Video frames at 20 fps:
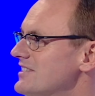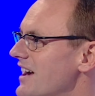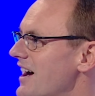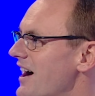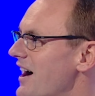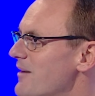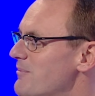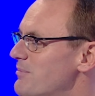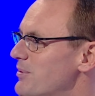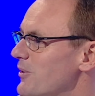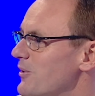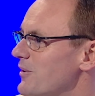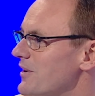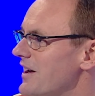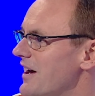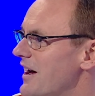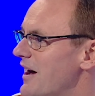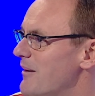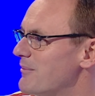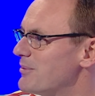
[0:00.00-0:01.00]
yeah, I bought,
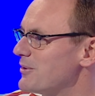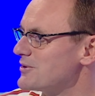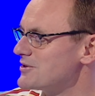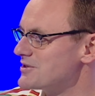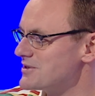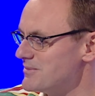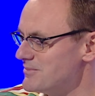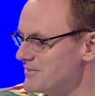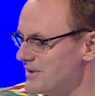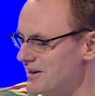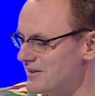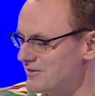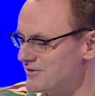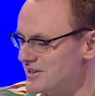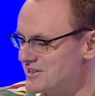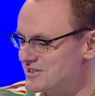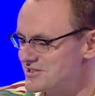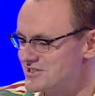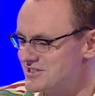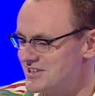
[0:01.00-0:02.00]
uh, bought some uh,
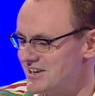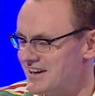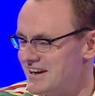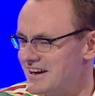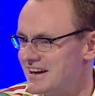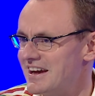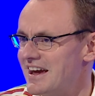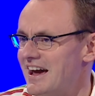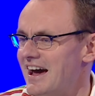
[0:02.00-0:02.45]
rich tea